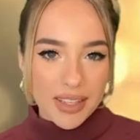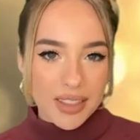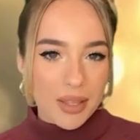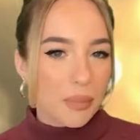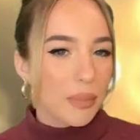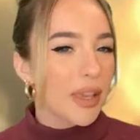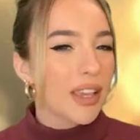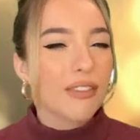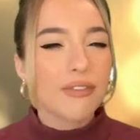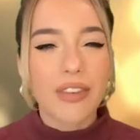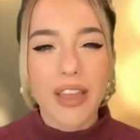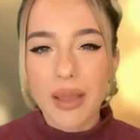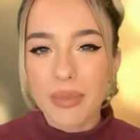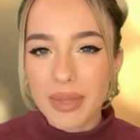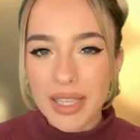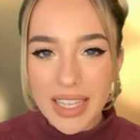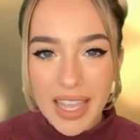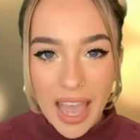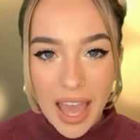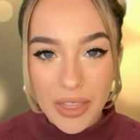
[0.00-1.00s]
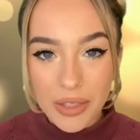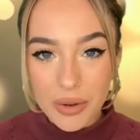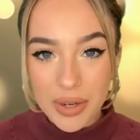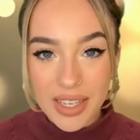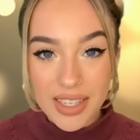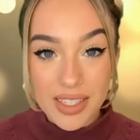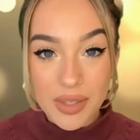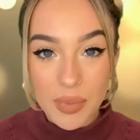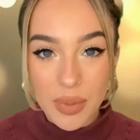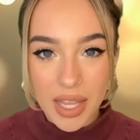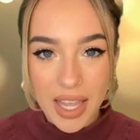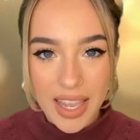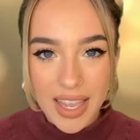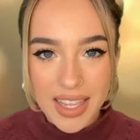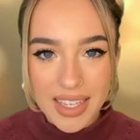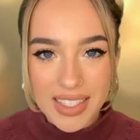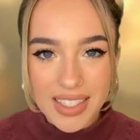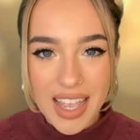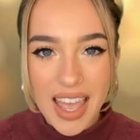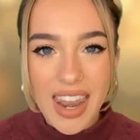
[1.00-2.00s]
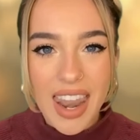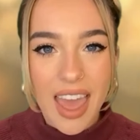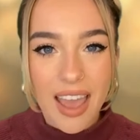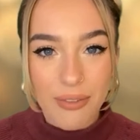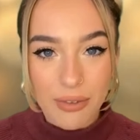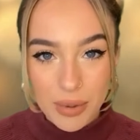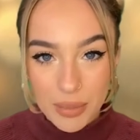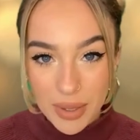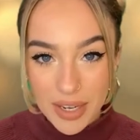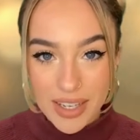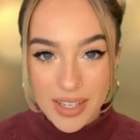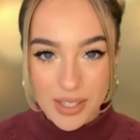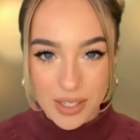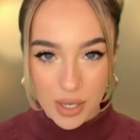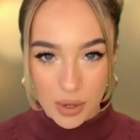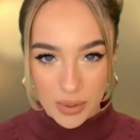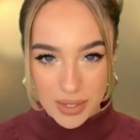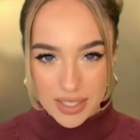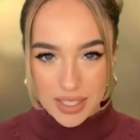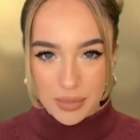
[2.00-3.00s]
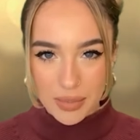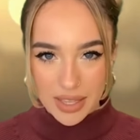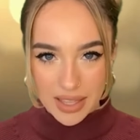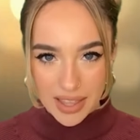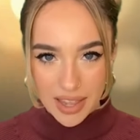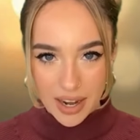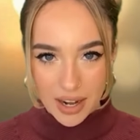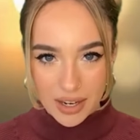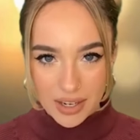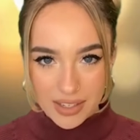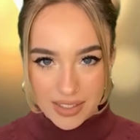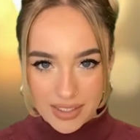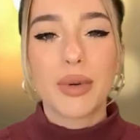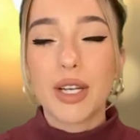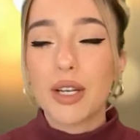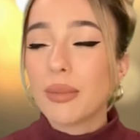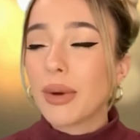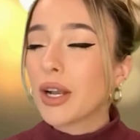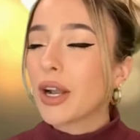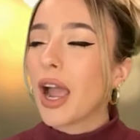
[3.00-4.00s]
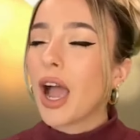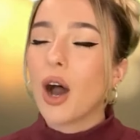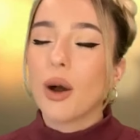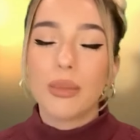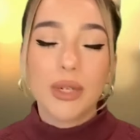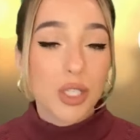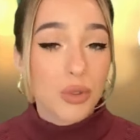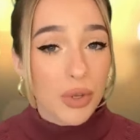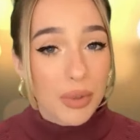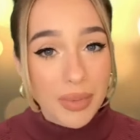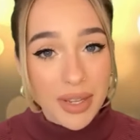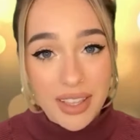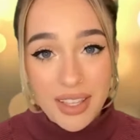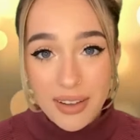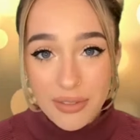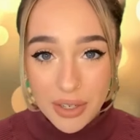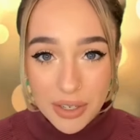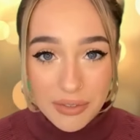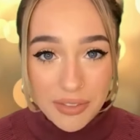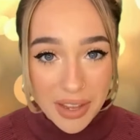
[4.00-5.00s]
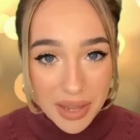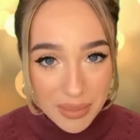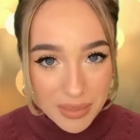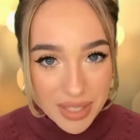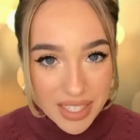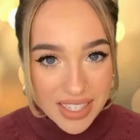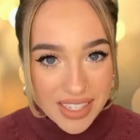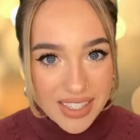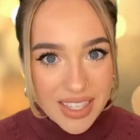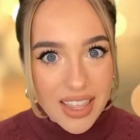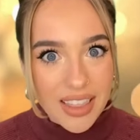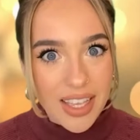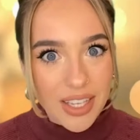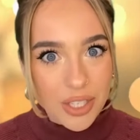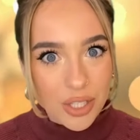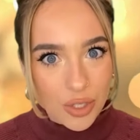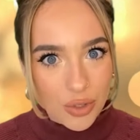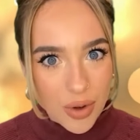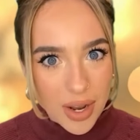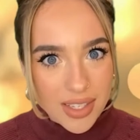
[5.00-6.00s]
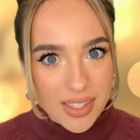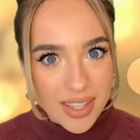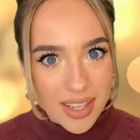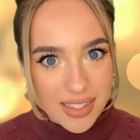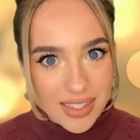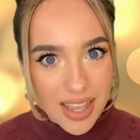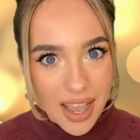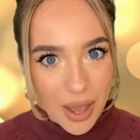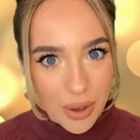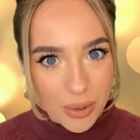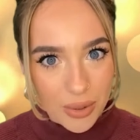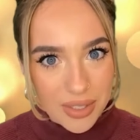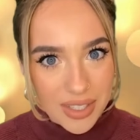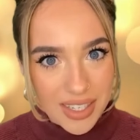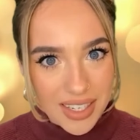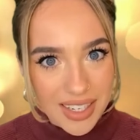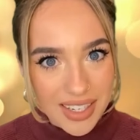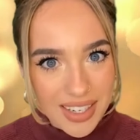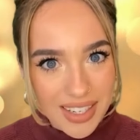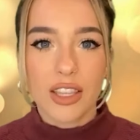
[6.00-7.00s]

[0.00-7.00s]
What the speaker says: The big family gathering is planned and everybody is going to be there. But no matter how much we may love our families, they stress us out.